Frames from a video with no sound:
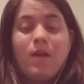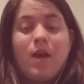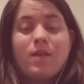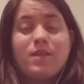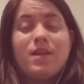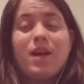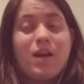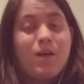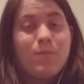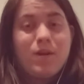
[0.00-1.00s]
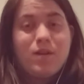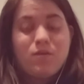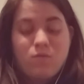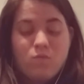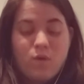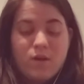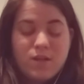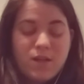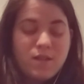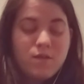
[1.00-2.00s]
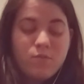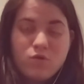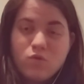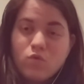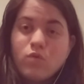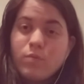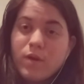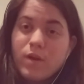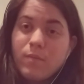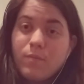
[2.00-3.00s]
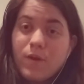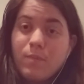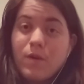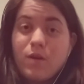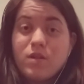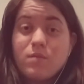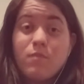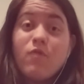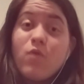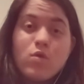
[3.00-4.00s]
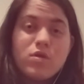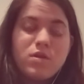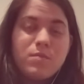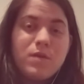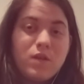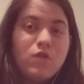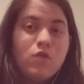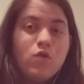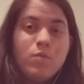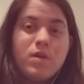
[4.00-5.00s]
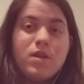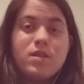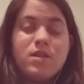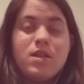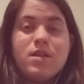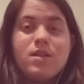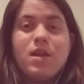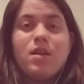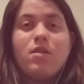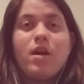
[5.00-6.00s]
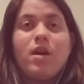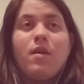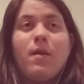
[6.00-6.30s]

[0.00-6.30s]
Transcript: At the time, I didn't want to take summer school, but my parents forced me to because they said that